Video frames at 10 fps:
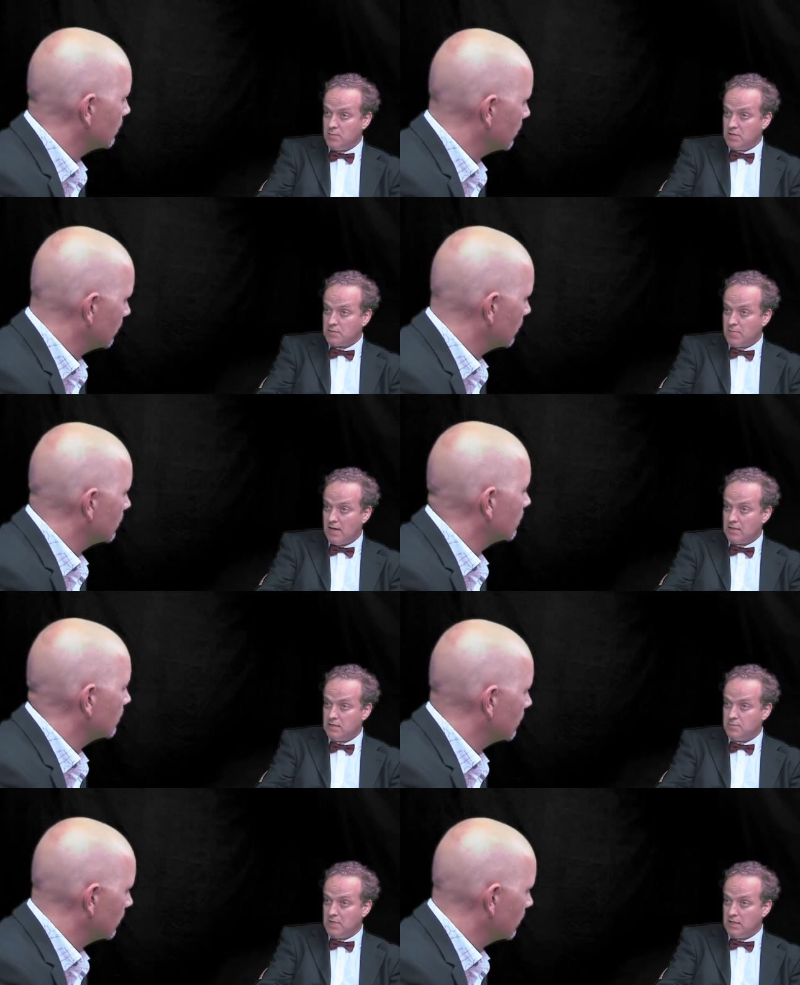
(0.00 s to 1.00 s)

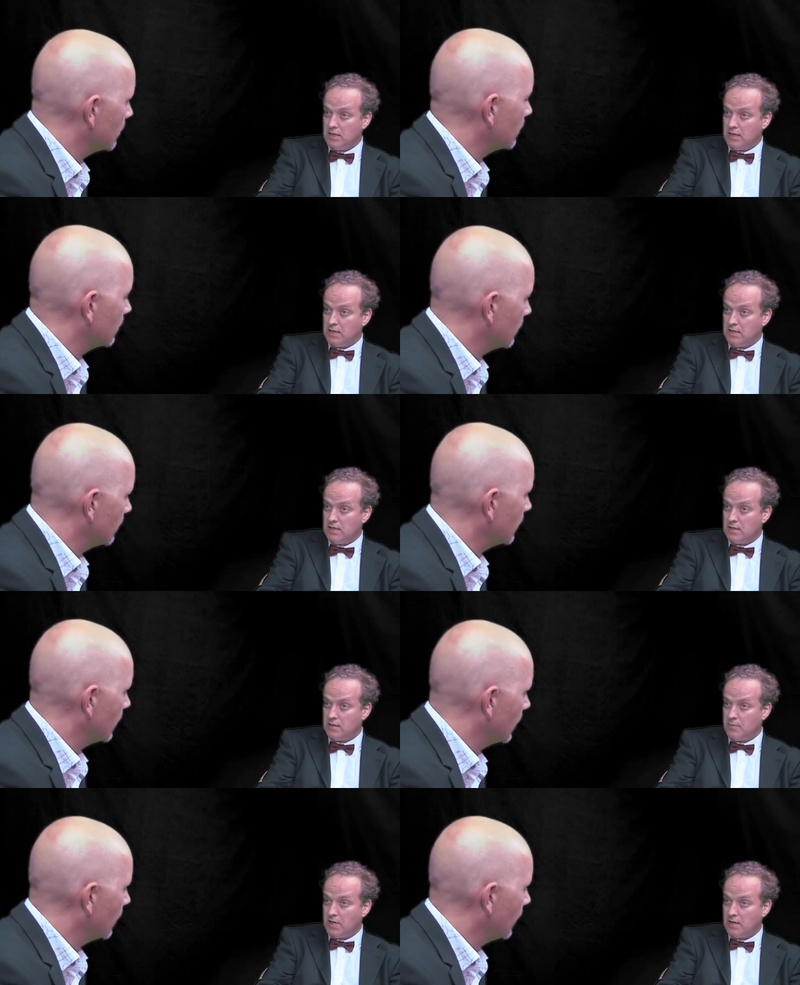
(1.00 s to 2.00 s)
Speaker 1: municipalities meeting at the end
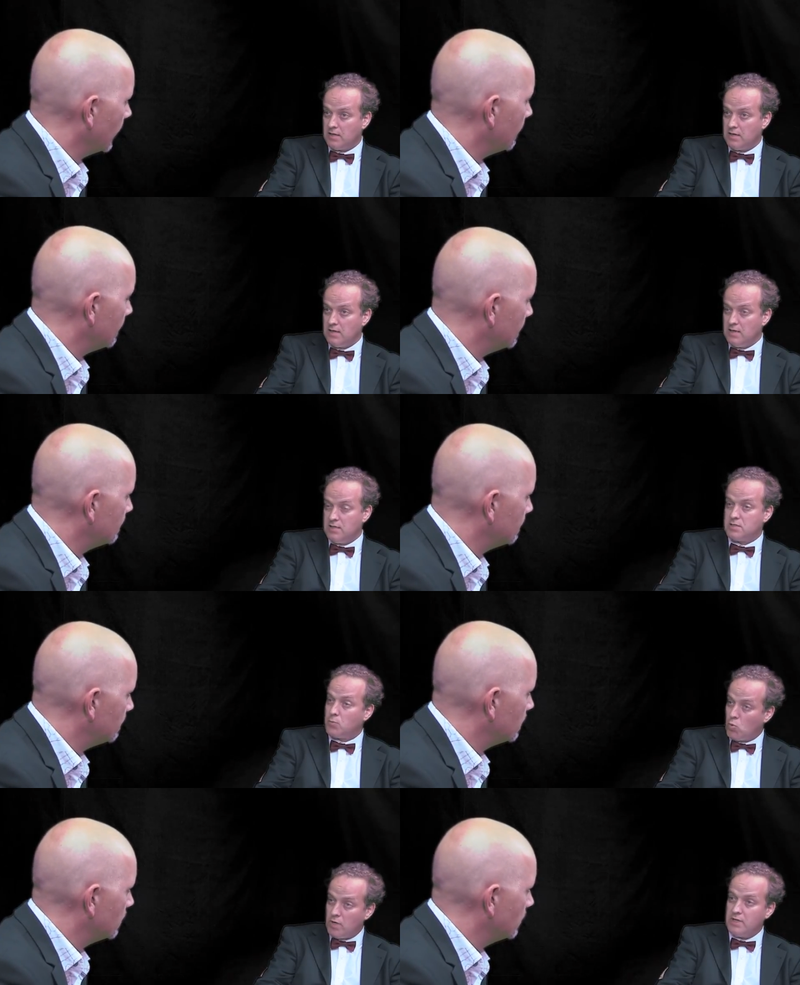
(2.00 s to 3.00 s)
of the month,
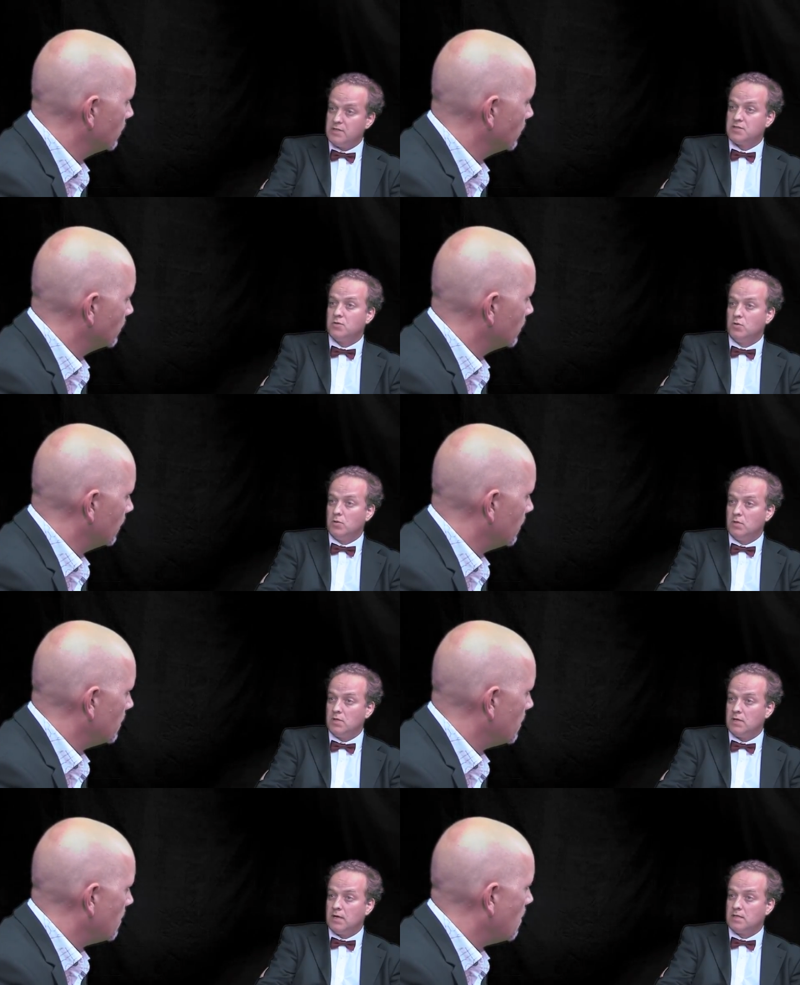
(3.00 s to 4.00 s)
supporting the school,
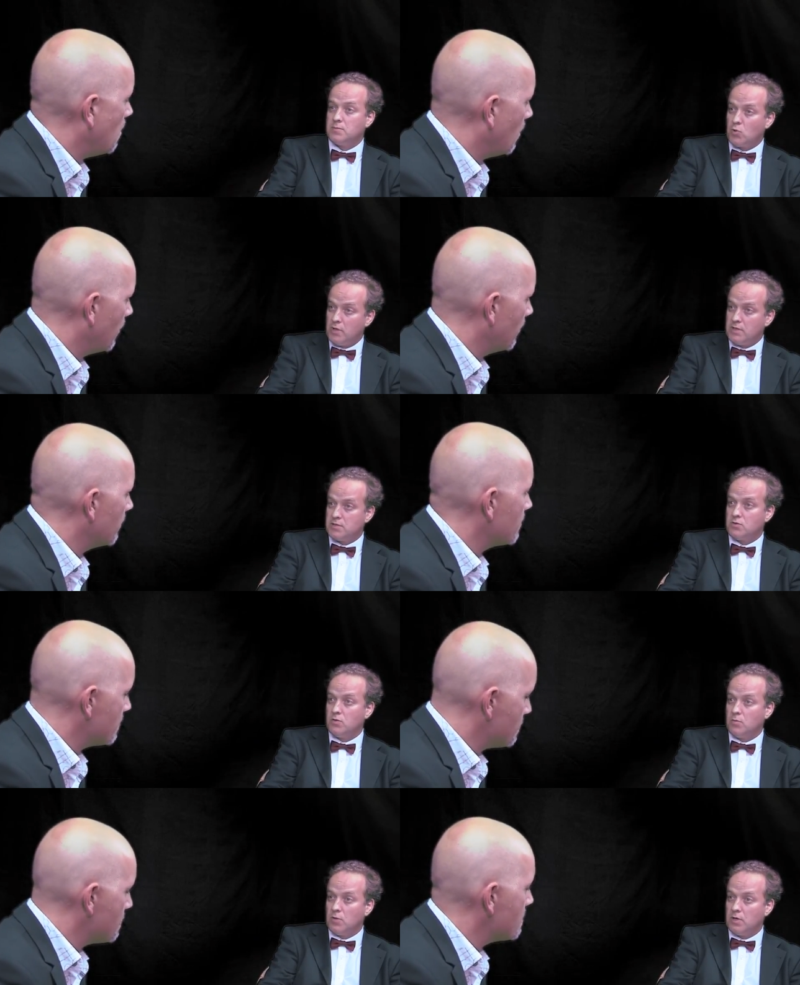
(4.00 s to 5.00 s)
supporting the
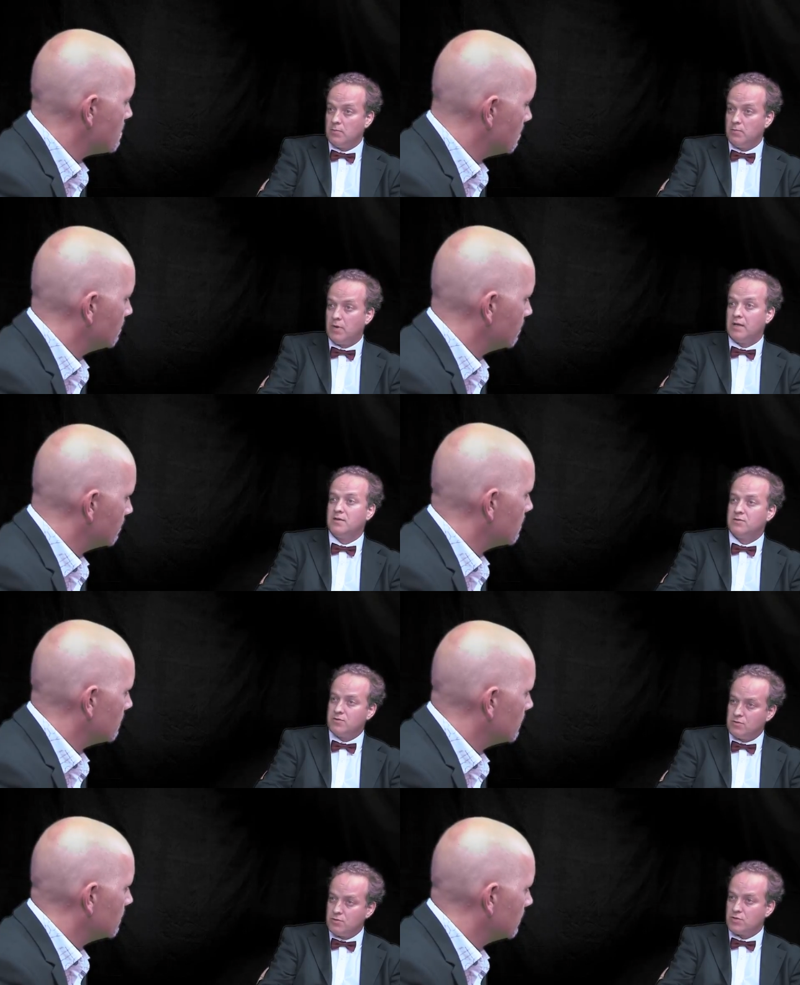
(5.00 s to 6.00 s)
school board, but
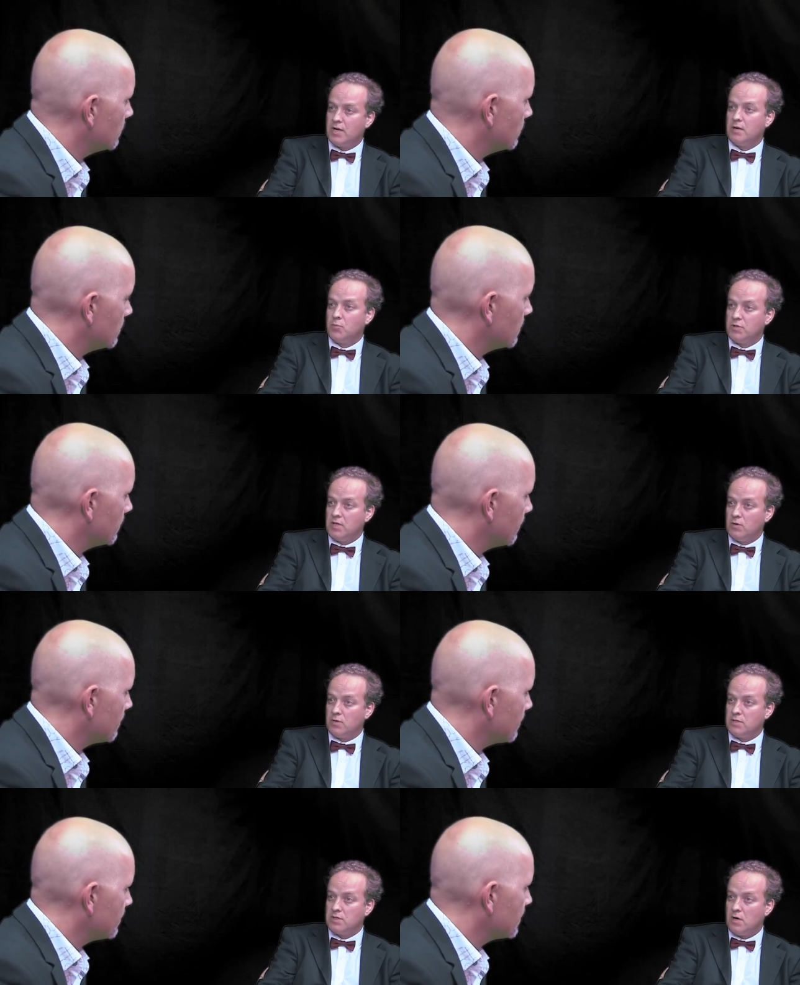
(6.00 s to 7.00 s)
trying to put the
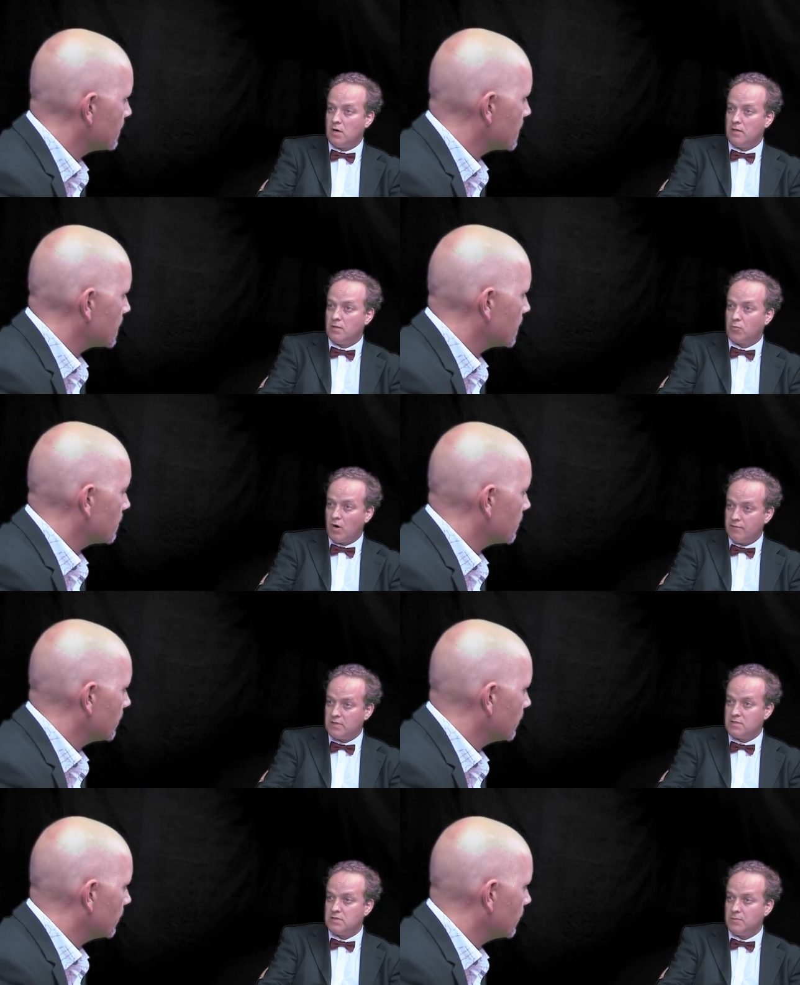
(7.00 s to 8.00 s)
onus on the
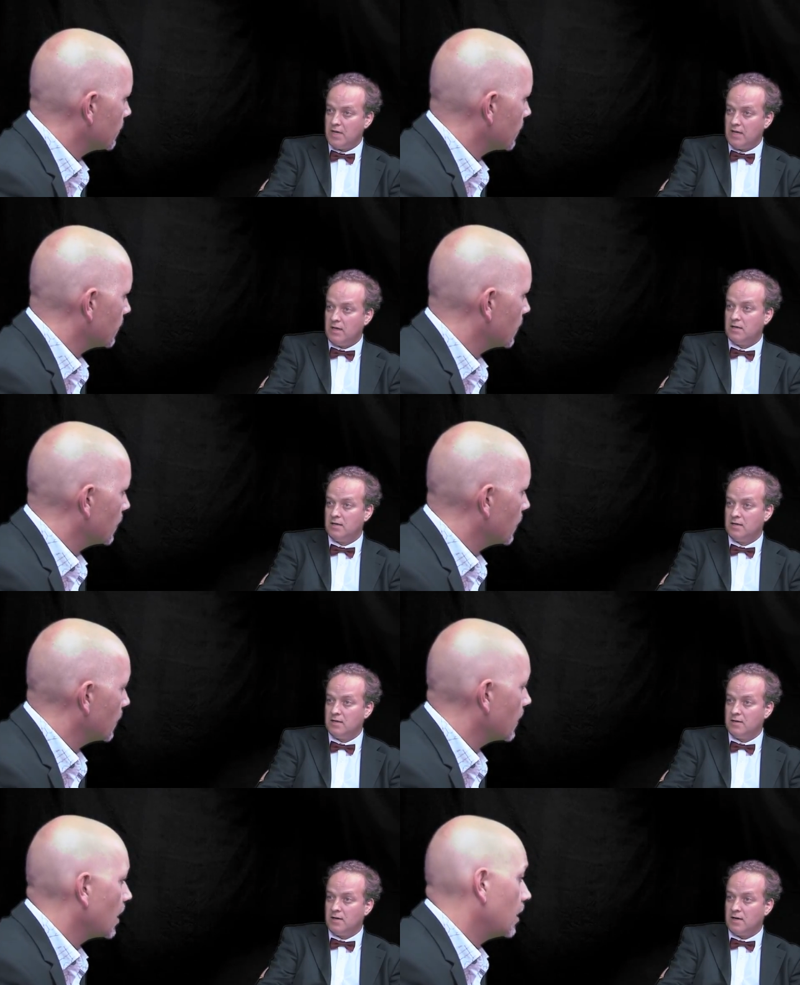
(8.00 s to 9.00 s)
province to pay
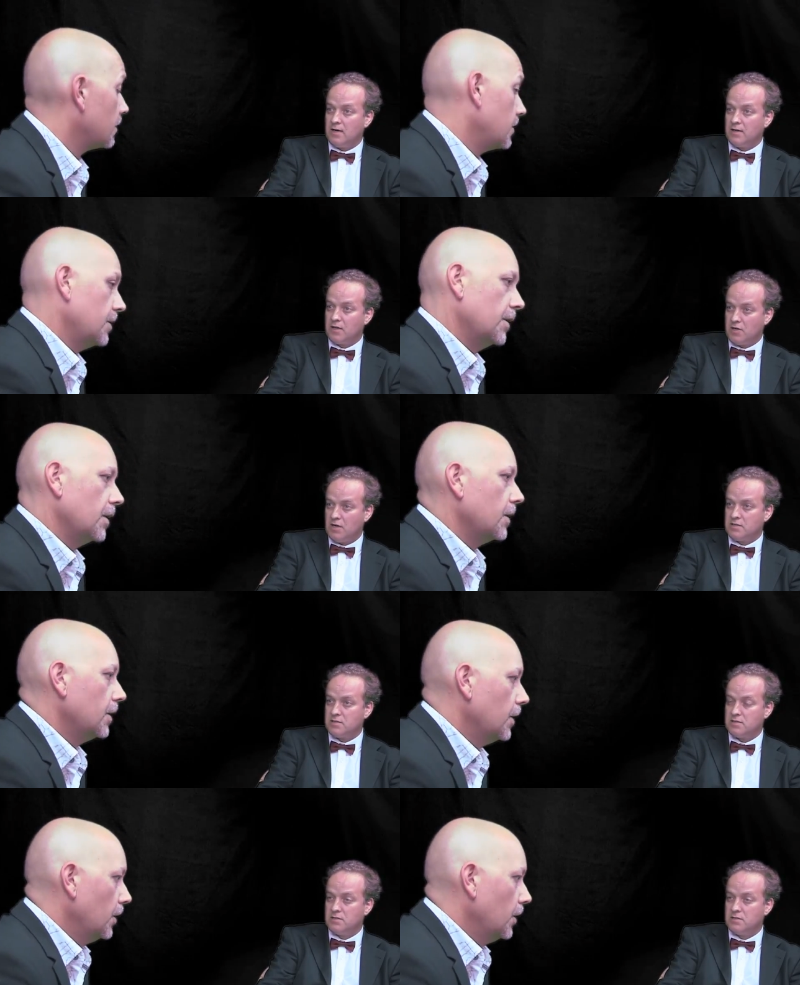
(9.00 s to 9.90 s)
the costs.